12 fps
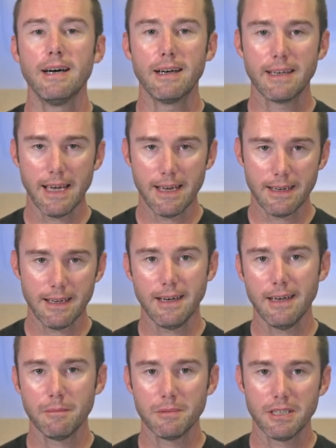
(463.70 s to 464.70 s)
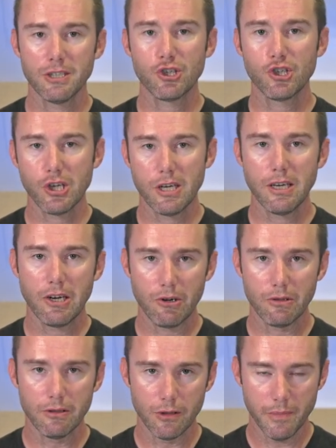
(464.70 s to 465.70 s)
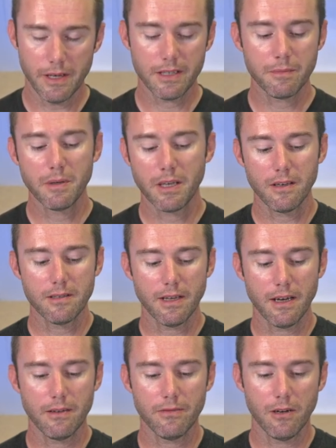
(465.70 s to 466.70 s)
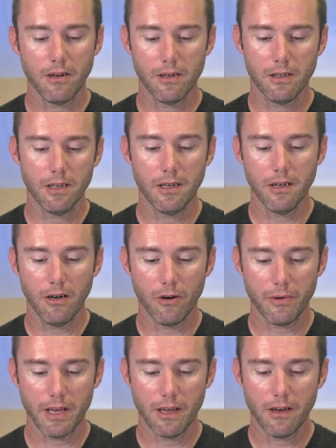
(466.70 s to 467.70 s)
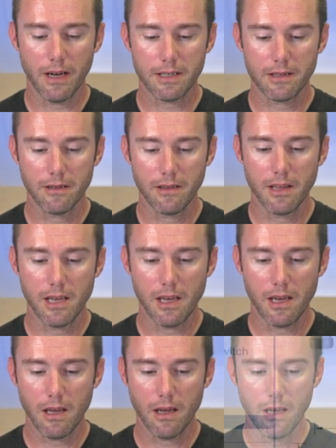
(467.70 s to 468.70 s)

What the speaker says: Again, I'm gonna cheat here a little bit because I've already got the